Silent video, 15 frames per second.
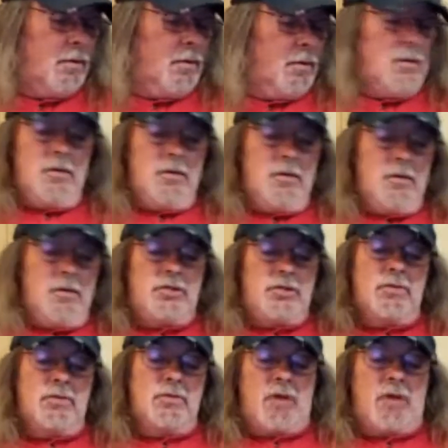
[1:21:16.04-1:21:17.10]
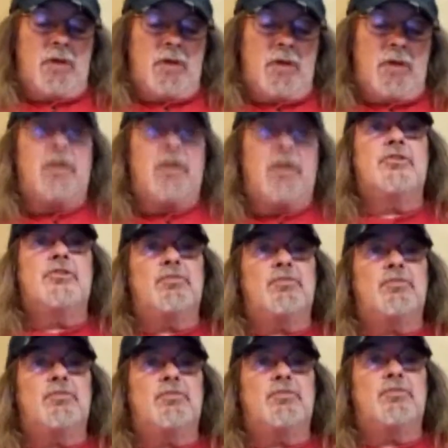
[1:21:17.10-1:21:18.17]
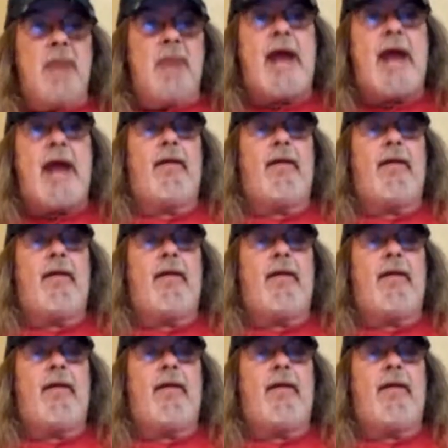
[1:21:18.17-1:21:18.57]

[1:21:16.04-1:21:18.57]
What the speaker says: She was talking smack.